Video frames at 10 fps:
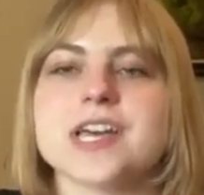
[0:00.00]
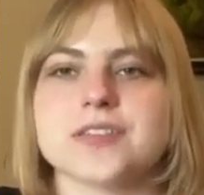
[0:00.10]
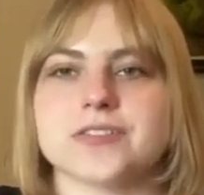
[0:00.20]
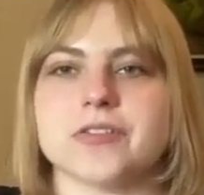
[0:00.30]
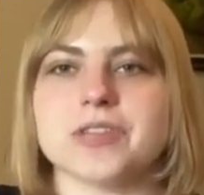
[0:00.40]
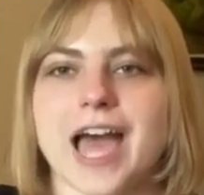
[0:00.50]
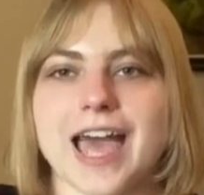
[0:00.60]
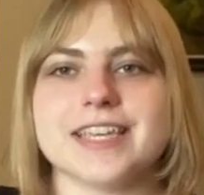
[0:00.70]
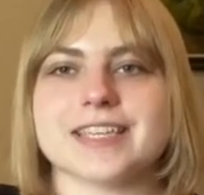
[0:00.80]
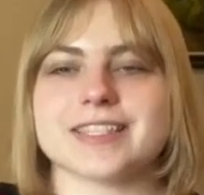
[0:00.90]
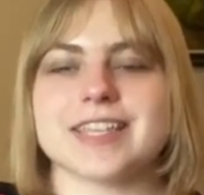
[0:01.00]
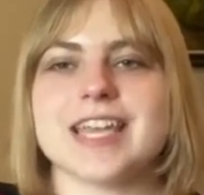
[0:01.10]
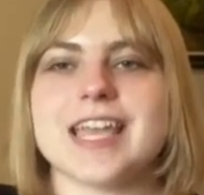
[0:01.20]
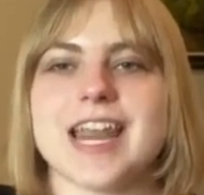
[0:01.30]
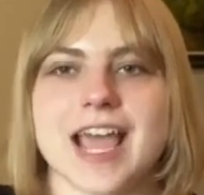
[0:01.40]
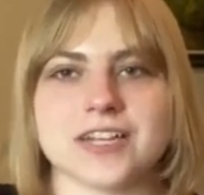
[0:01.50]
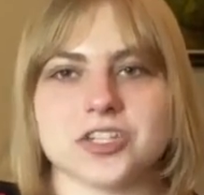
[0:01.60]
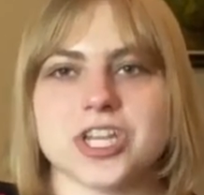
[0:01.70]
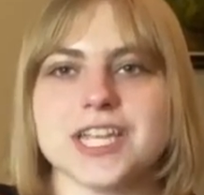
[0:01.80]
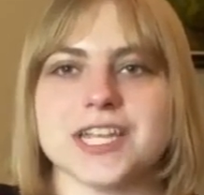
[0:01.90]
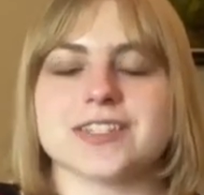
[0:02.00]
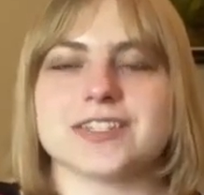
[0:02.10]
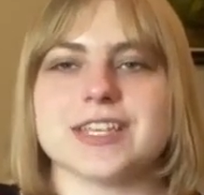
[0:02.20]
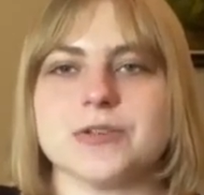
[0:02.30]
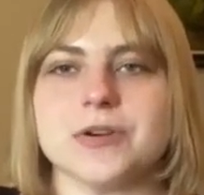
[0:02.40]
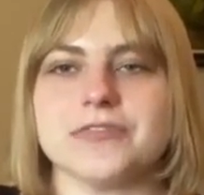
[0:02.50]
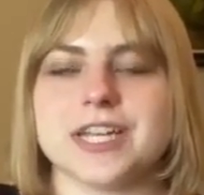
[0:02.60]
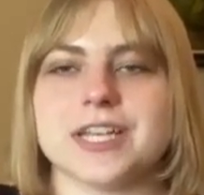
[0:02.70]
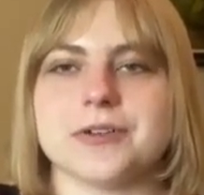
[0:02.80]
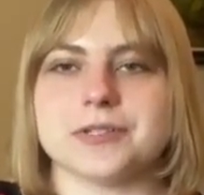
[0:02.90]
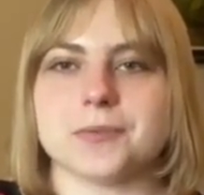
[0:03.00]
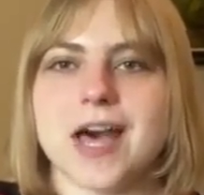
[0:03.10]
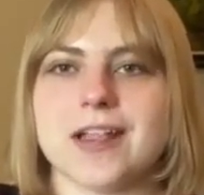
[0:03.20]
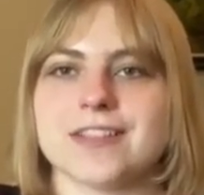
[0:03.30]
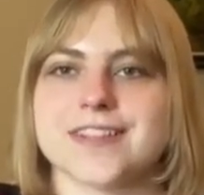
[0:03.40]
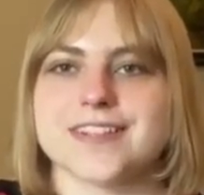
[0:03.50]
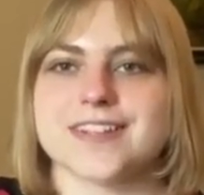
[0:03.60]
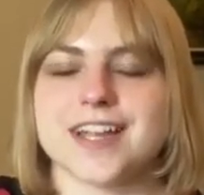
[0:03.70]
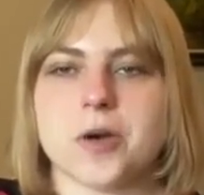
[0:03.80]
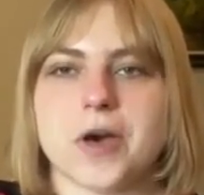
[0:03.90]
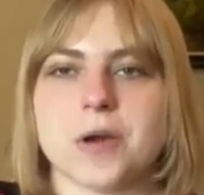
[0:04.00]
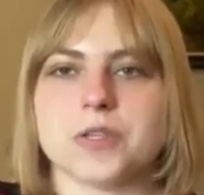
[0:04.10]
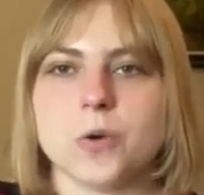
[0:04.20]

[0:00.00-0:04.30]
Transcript: so that I can see it and she can see your video as well about